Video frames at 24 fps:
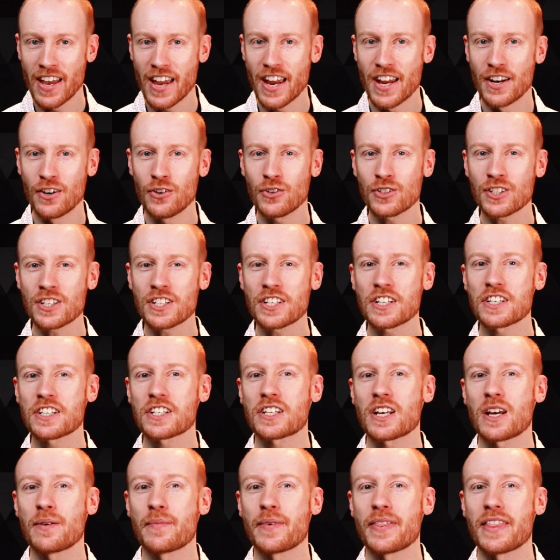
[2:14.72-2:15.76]
In order to
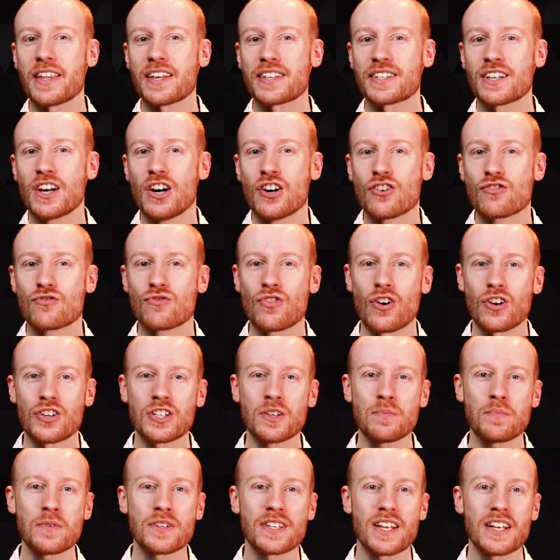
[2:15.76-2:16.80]
determine this,
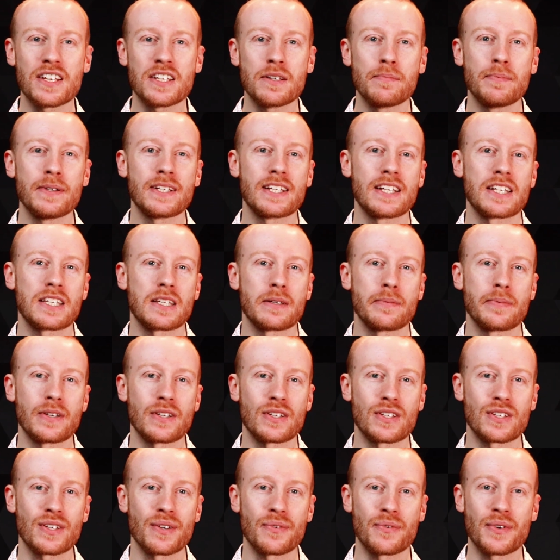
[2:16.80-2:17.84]
Rotter presented
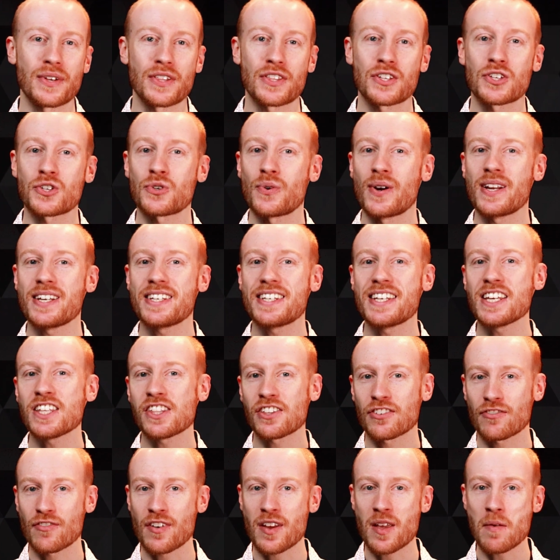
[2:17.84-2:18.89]
participants with
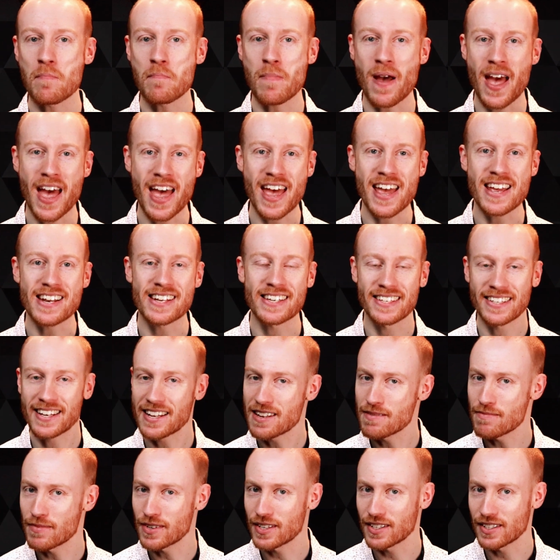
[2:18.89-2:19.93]
23 paired
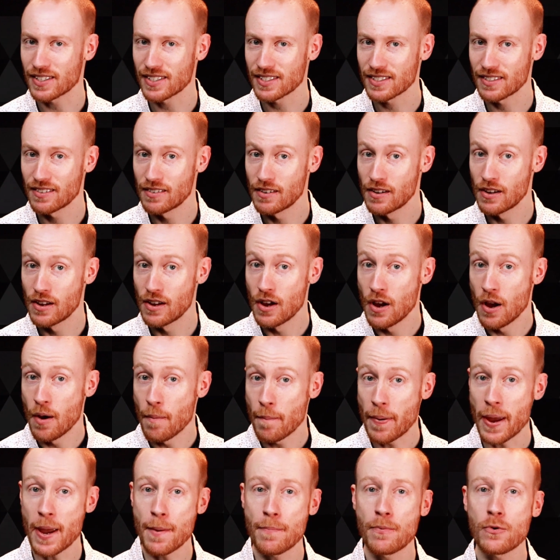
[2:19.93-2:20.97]
statements.
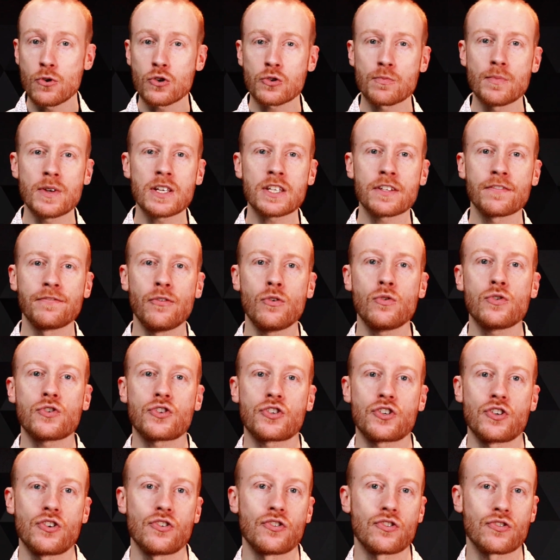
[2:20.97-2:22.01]
People's
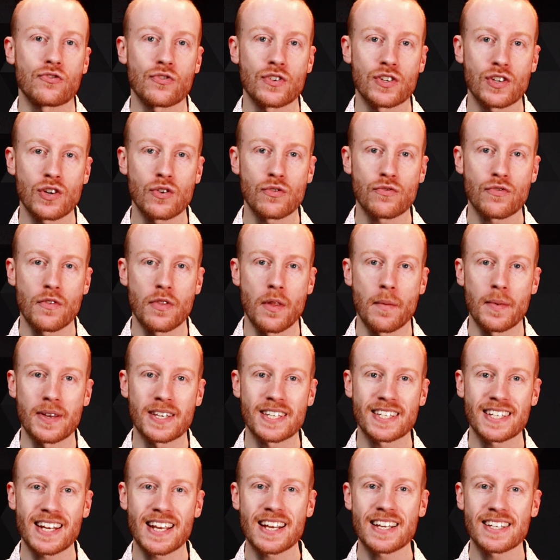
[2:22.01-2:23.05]
misfortunes result from the
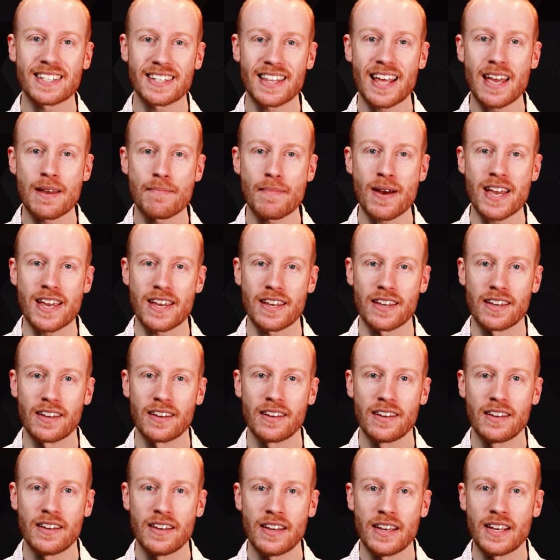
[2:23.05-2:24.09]
mistakes they make
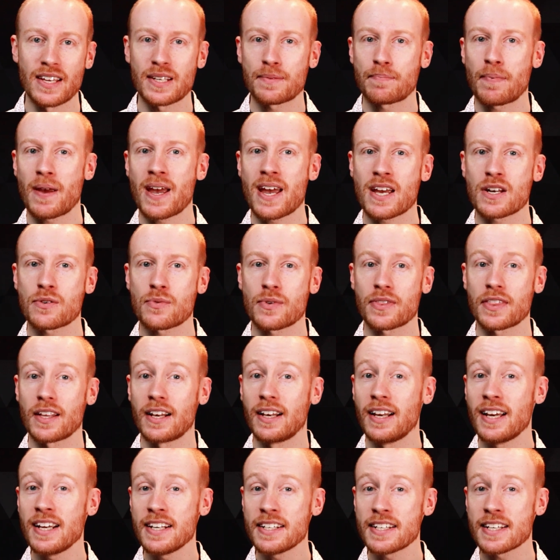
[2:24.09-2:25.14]
is paired with the
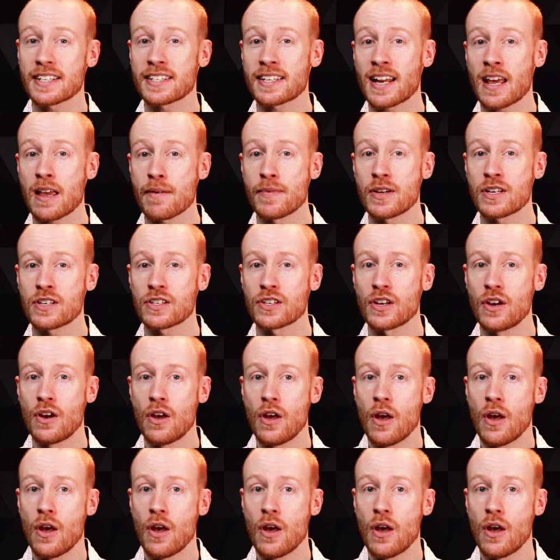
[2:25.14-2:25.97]
later statement,